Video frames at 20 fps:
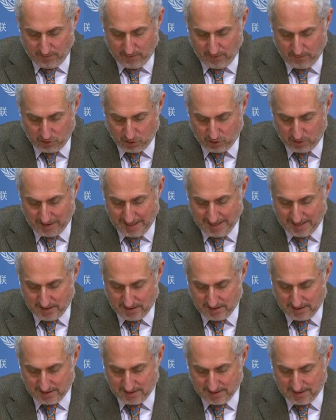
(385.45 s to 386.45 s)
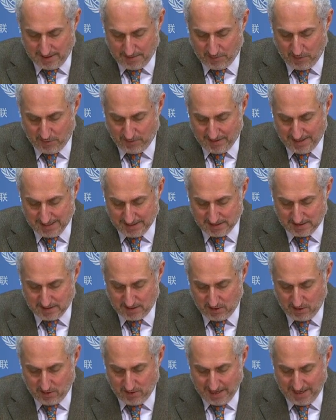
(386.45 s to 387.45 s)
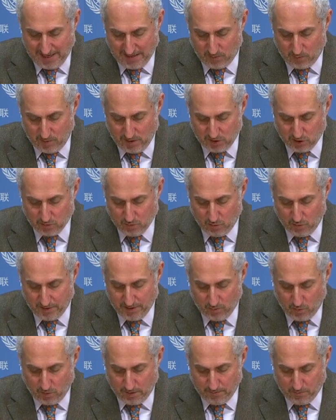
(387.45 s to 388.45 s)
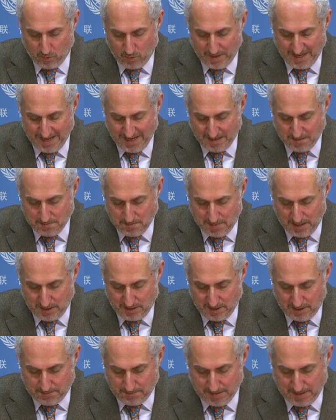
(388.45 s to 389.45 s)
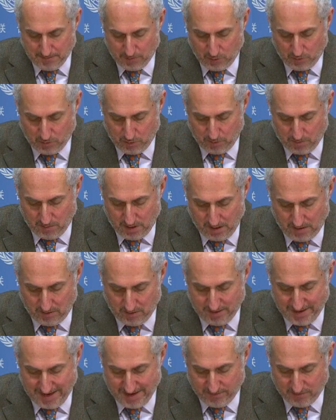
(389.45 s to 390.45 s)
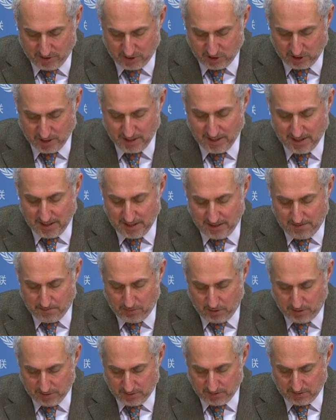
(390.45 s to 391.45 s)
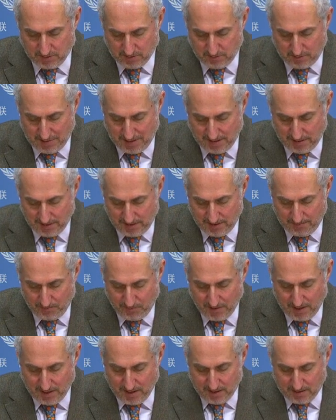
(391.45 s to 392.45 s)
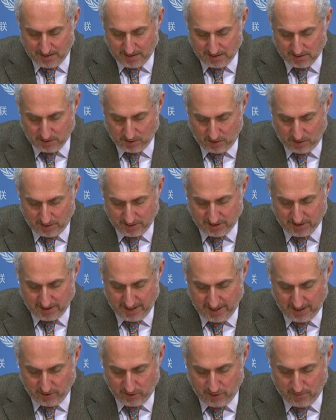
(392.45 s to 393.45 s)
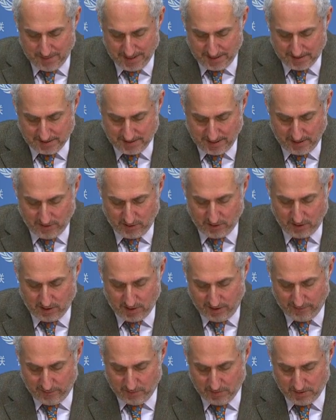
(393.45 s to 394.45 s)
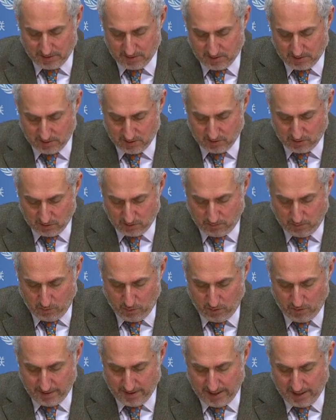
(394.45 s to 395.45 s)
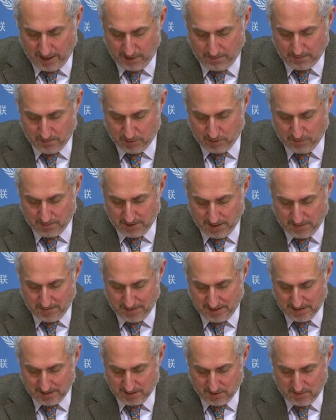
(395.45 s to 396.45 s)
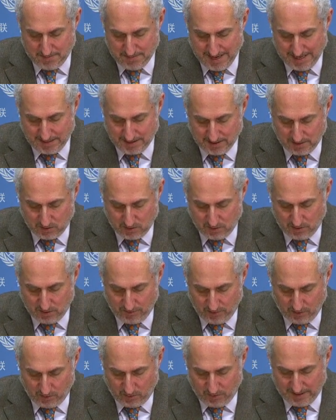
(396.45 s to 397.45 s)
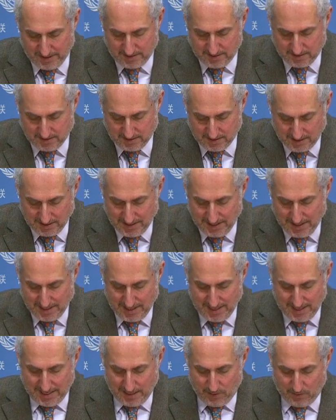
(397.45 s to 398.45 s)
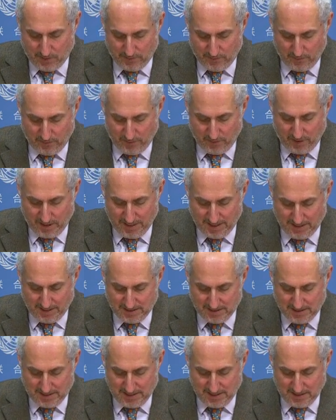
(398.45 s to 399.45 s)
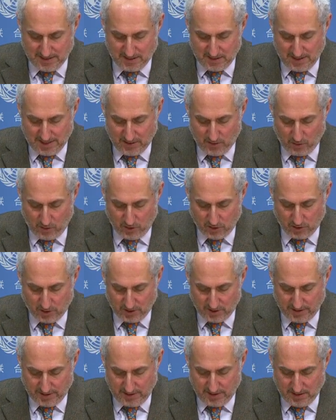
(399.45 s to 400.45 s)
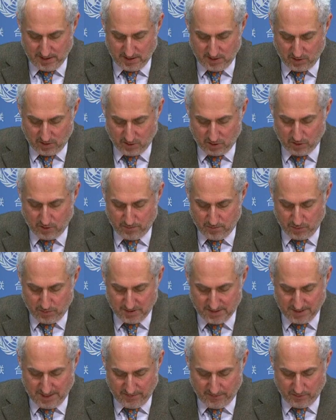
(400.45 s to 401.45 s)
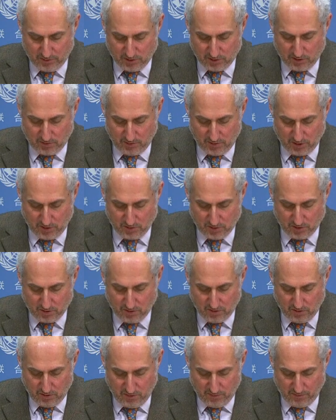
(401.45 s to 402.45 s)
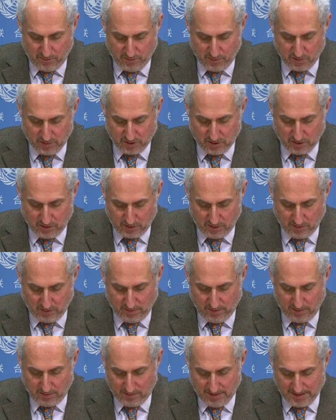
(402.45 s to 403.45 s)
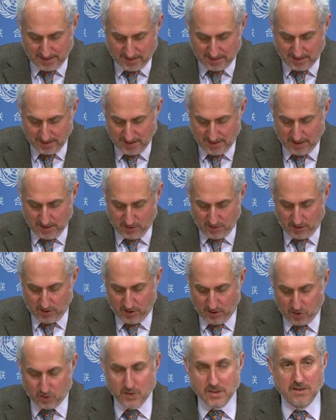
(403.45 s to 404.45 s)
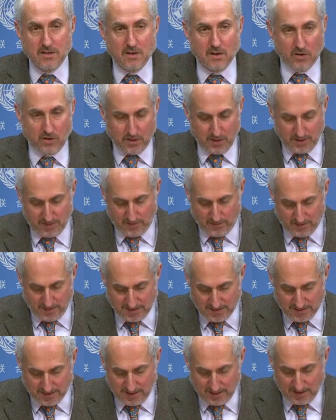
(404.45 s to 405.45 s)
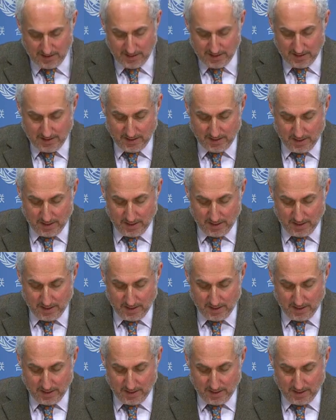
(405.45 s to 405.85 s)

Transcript: From July to December of last year, aid reached more than 1.8 million people per month on average in parts of Somalia. This large scale humanitarian government support helped to minimize the magnitude of the crisis. However, funding is needed and urgently or to boost efforts to reduce the new food security threats the country is currently facing.